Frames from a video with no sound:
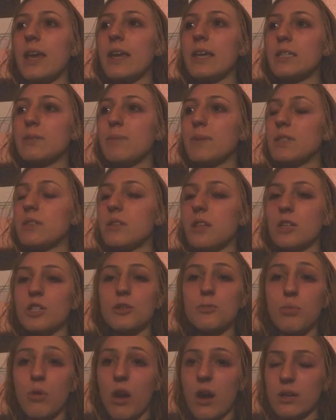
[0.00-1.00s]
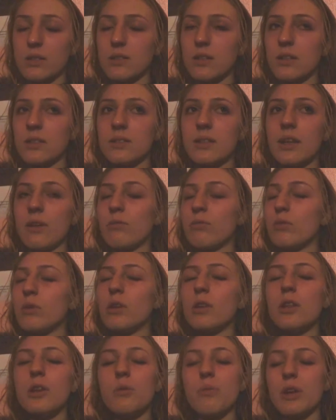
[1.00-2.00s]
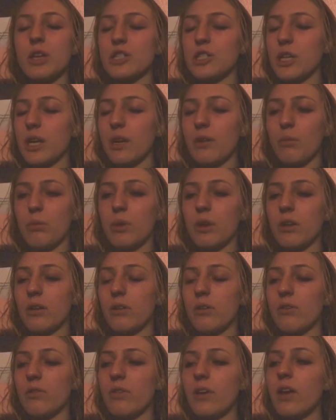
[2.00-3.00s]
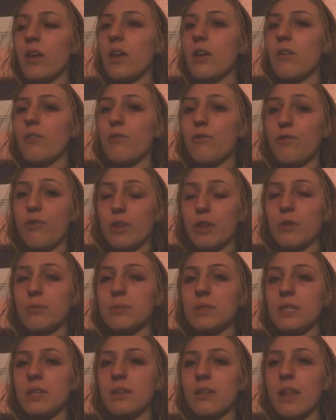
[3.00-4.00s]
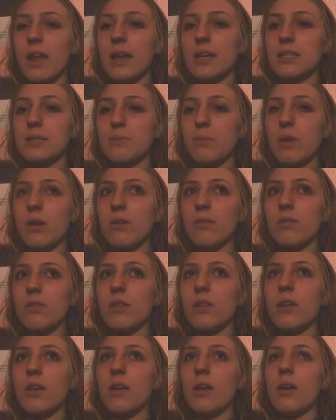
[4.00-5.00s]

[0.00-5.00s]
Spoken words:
it's been such a process, and I really wish I would have filmed it last month,